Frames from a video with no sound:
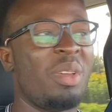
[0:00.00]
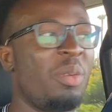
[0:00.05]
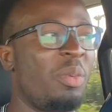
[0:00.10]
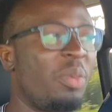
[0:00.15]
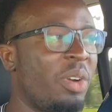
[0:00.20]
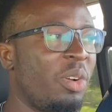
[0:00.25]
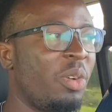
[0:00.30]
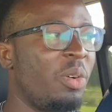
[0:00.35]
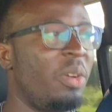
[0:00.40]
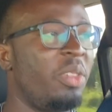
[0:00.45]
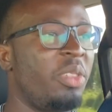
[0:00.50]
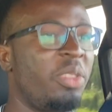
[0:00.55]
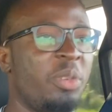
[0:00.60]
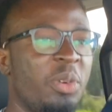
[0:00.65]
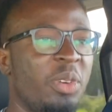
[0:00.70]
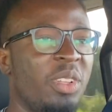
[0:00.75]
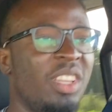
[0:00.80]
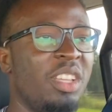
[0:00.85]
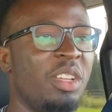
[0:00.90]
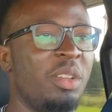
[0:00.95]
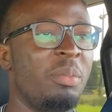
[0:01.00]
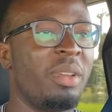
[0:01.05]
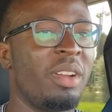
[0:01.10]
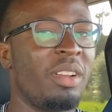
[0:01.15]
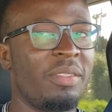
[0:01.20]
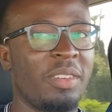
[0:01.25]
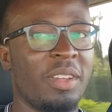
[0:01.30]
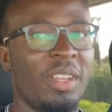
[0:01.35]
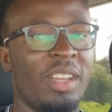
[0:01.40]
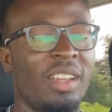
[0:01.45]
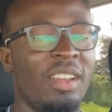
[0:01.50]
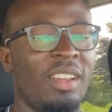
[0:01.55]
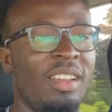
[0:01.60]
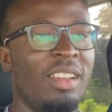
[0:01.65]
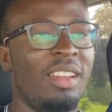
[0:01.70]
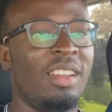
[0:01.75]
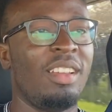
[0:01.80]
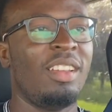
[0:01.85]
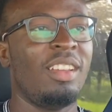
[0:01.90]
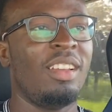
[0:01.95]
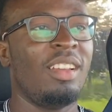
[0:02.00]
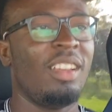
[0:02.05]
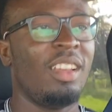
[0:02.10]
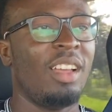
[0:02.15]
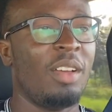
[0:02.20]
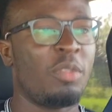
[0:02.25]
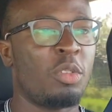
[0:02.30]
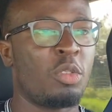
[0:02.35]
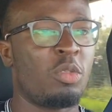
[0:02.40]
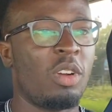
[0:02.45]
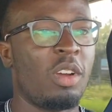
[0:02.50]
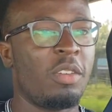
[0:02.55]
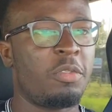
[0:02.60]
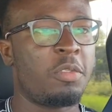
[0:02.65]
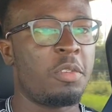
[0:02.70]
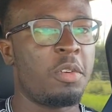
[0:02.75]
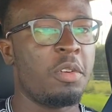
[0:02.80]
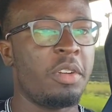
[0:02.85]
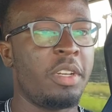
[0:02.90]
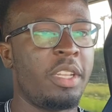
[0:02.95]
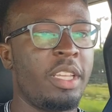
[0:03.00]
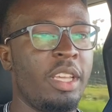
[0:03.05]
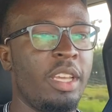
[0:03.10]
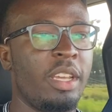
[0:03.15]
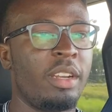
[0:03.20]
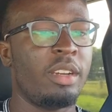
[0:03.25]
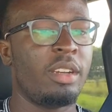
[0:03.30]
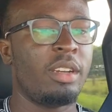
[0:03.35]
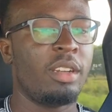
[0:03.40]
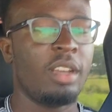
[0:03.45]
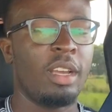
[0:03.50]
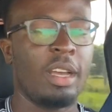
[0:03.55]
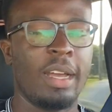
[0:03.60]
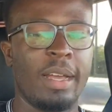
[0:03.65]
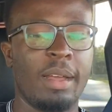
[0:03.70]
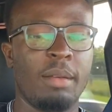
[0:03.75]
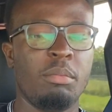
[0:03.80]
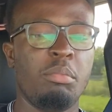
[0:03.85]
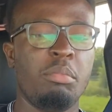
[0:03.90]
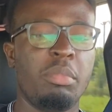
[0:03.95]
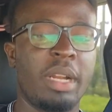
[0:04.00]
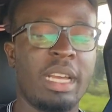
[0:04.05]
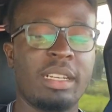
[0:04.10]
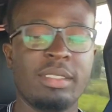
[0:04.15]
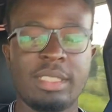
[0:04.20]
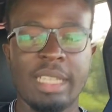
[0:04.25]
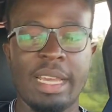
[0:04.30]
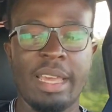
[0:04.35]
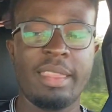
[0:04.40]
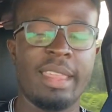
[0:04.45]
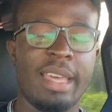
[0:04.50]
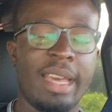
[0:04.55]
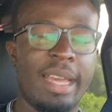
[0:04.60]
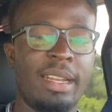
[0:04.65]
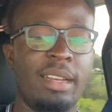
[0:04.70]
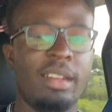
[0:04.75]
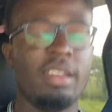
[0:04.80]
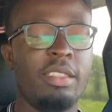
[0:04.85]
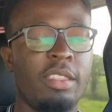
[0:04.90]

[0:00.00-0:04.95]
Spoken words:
We're going through a little bit of a rough road here, but outside that,